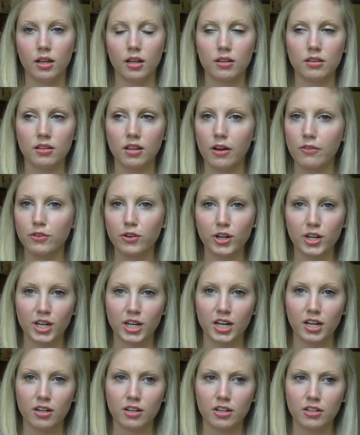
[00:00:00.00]

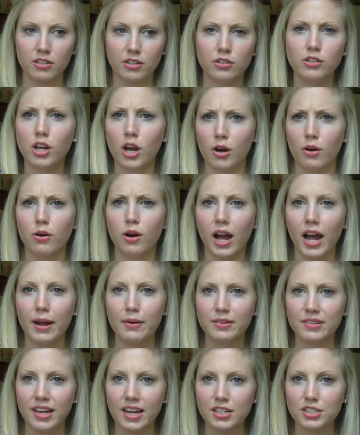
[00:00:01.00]
lover, or no, I
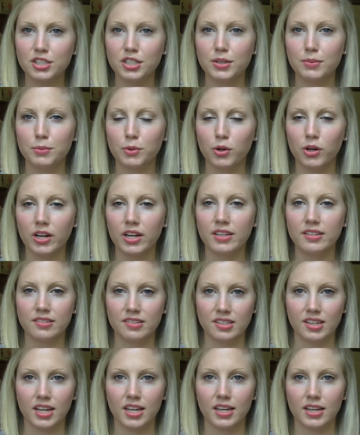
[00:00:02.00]
was actually more
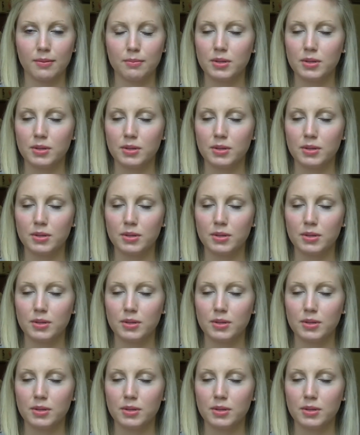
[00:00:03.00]
NSYNC.